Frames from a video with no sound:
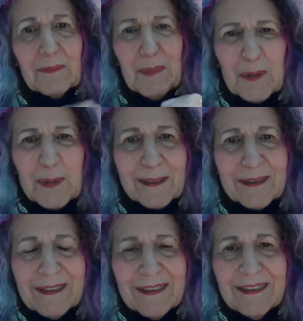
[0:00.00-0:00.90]
like
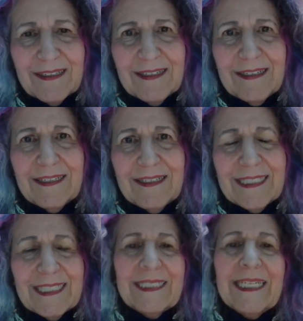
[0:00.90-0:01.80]
music,
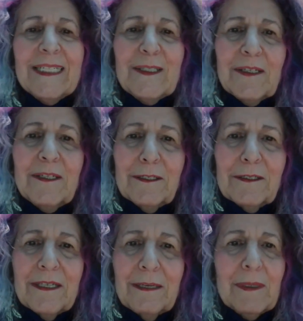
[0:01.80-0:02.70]
stays in
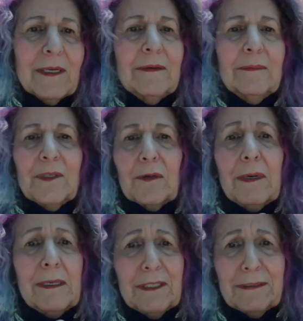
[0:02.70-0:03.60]
us and becomes
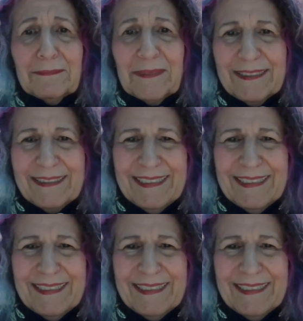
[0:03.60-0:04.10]
our mommy,